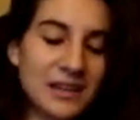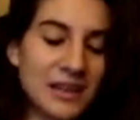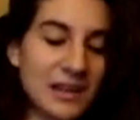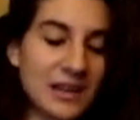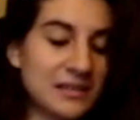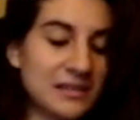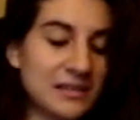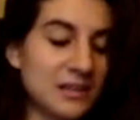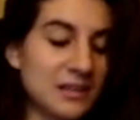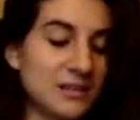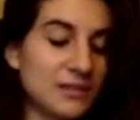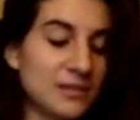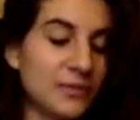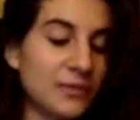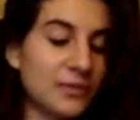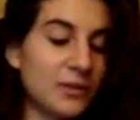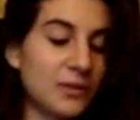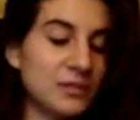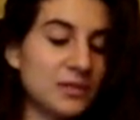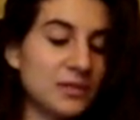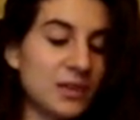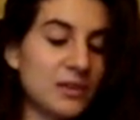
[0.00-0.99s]
Into
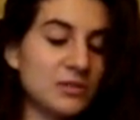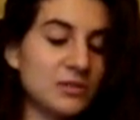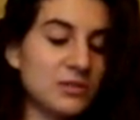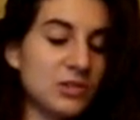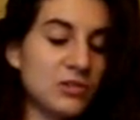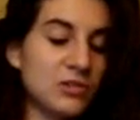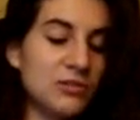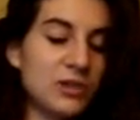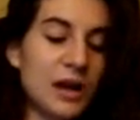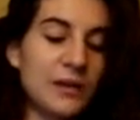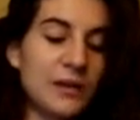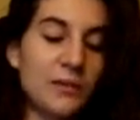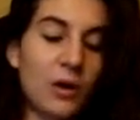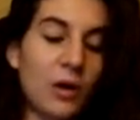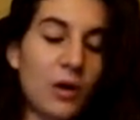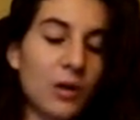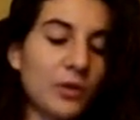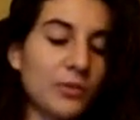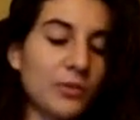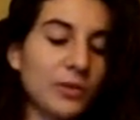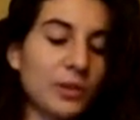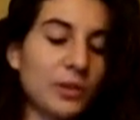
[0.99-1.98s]
intervals he used to drive
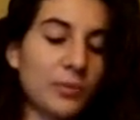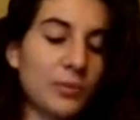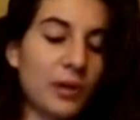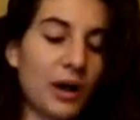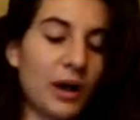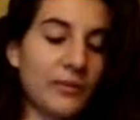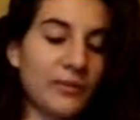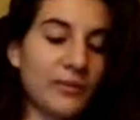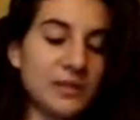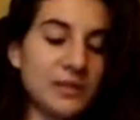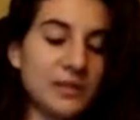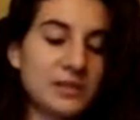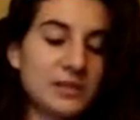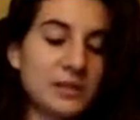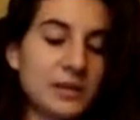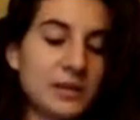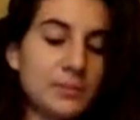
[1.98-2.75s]
all over the province,